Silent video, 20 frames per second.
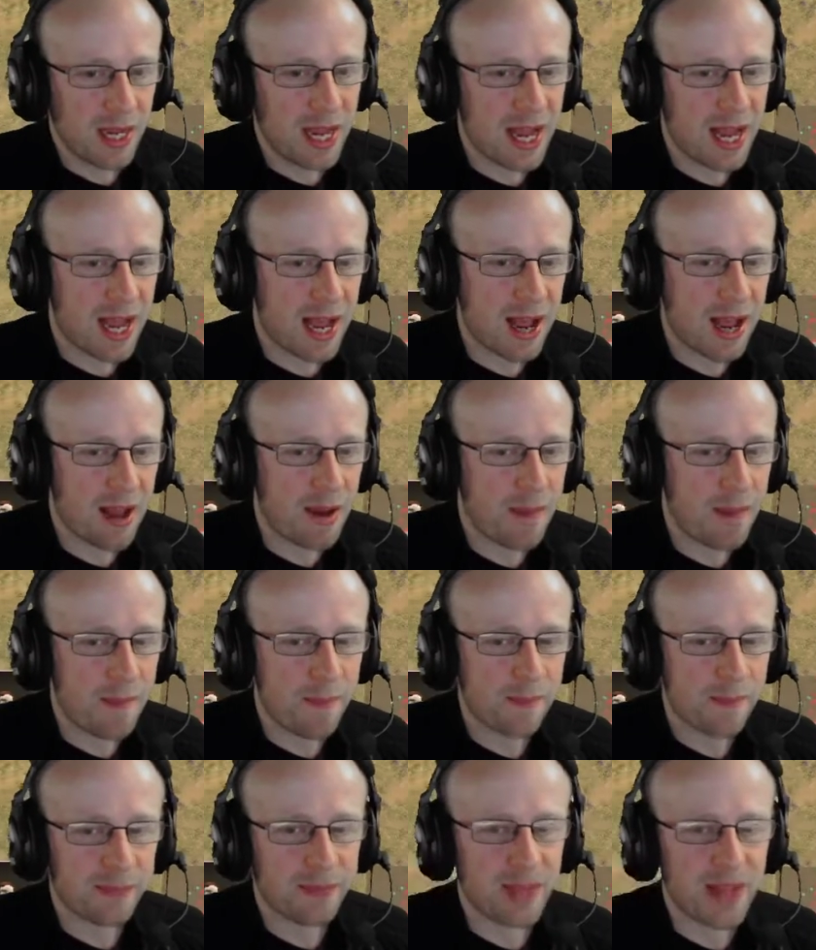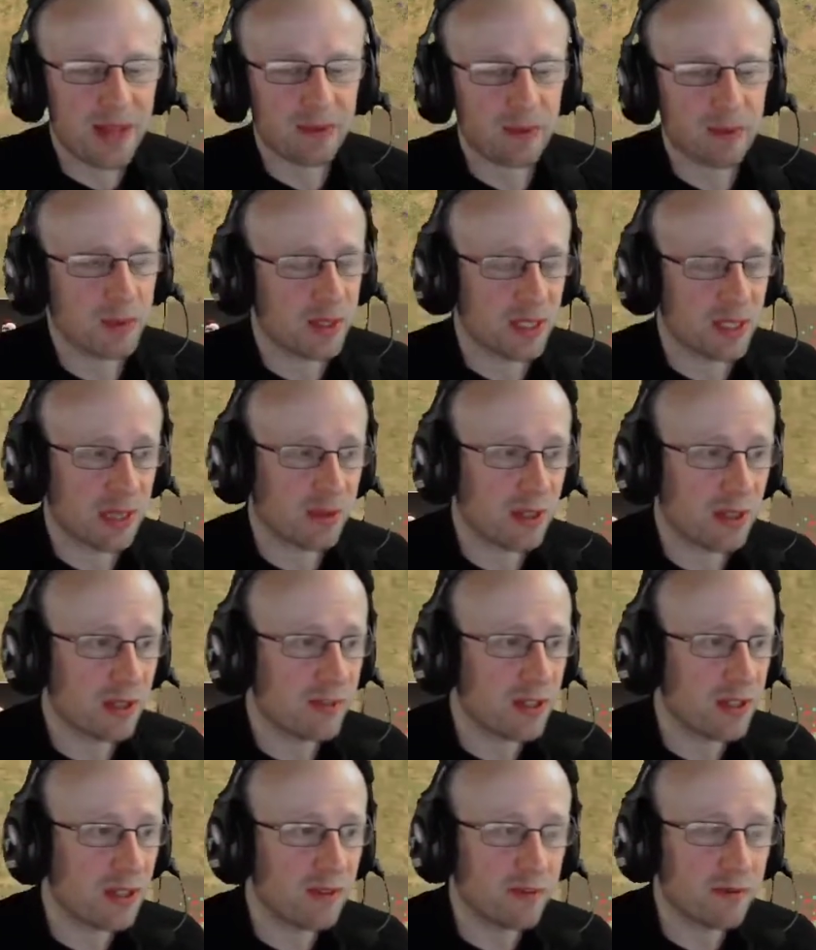That was because I was
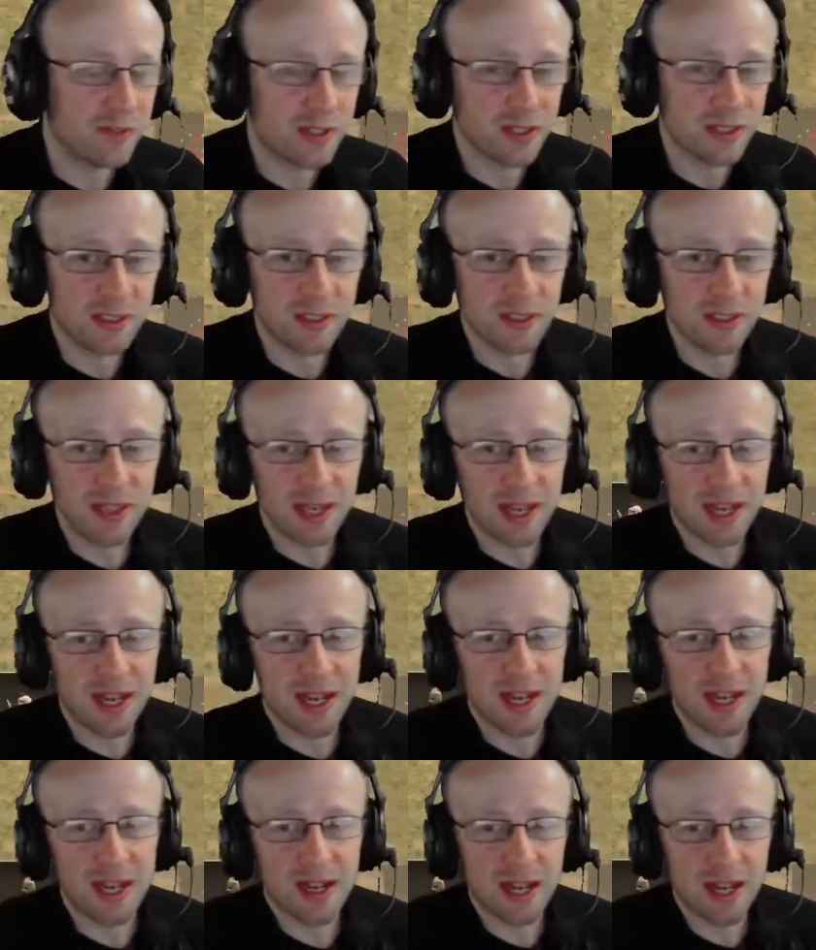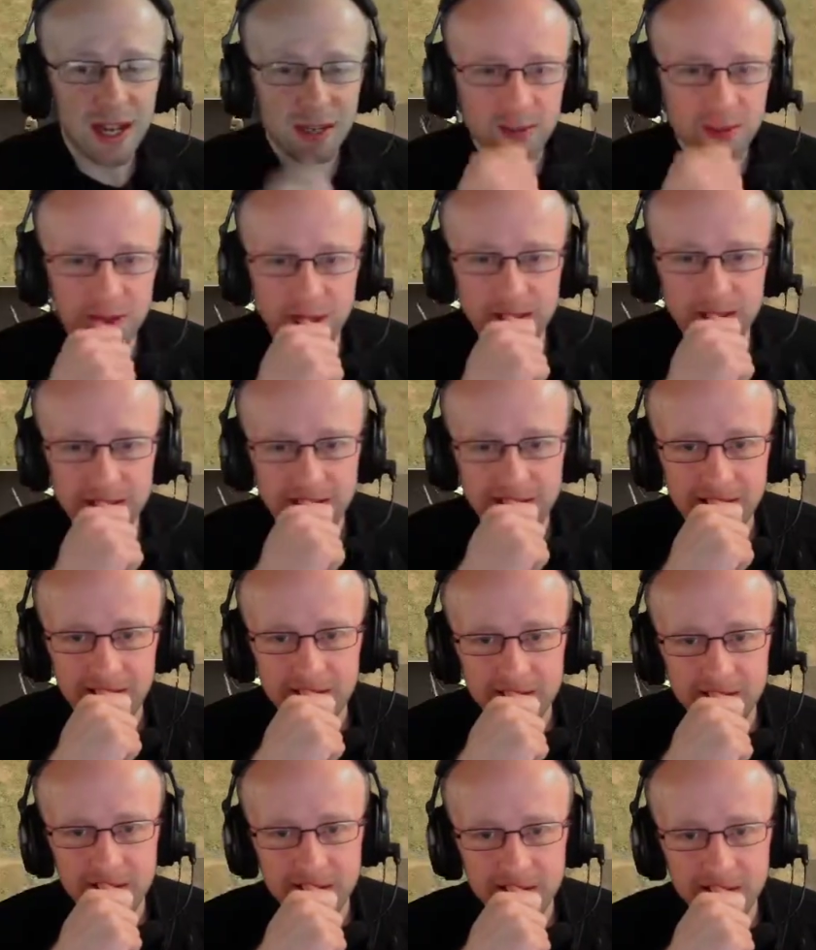overconfident and I was just
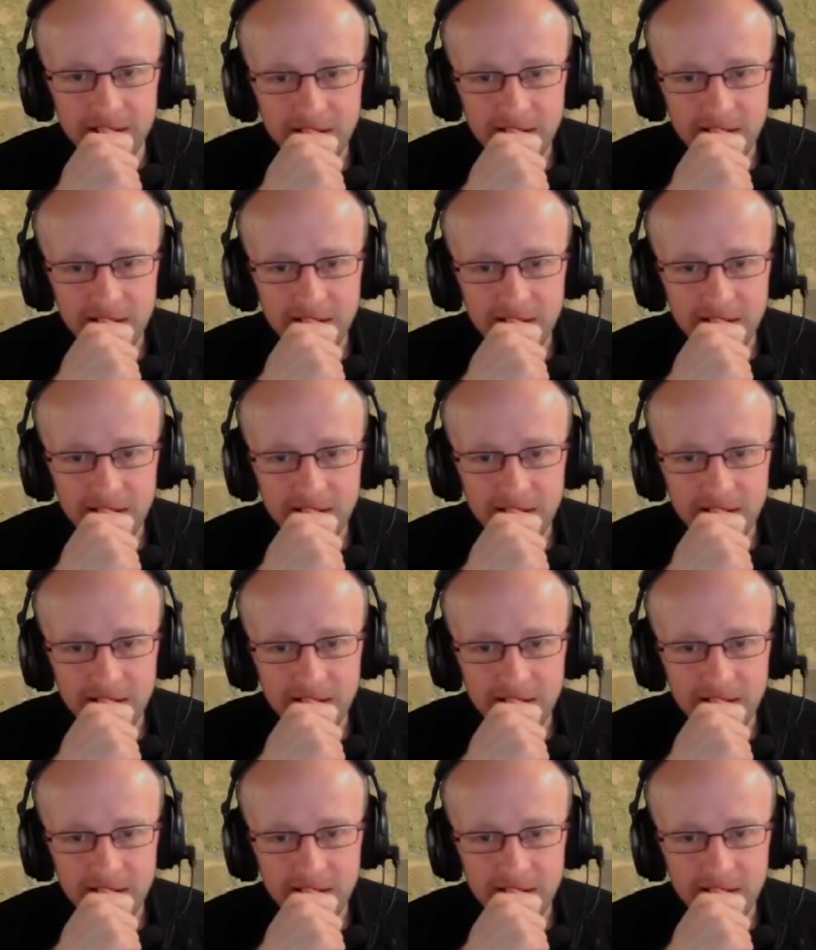charging through.